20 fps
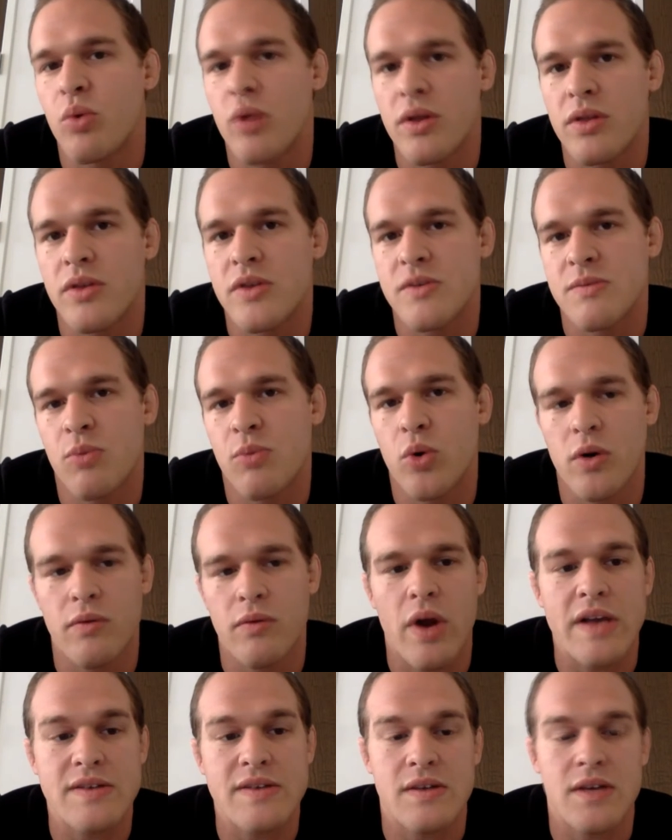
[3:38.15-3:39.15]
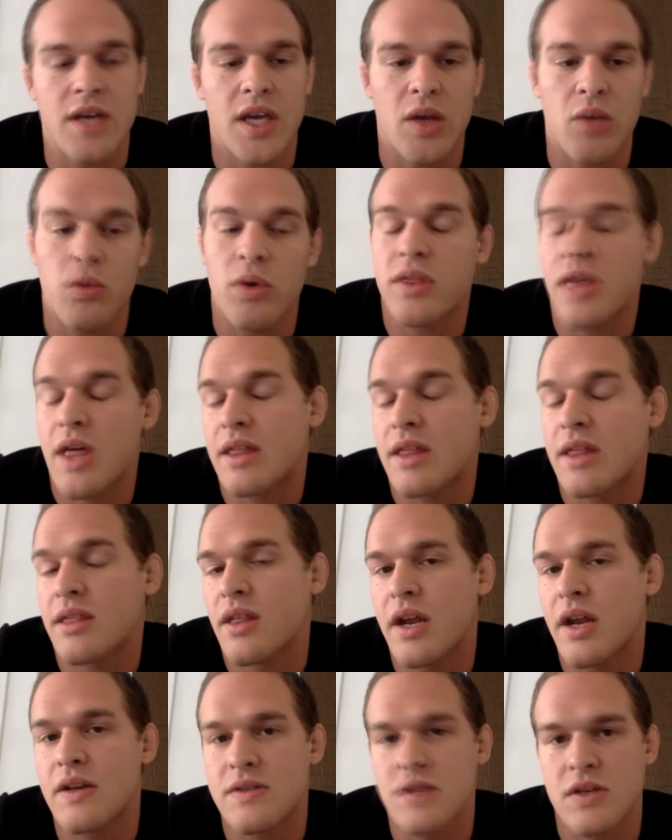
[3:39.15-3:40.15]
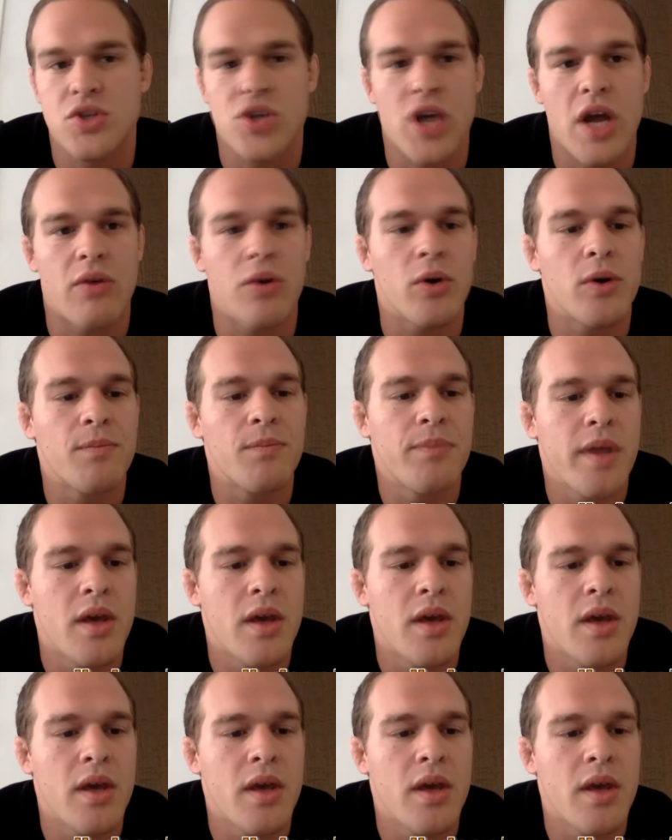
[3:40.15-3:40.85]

with the sport of wrestling and with athletics in general.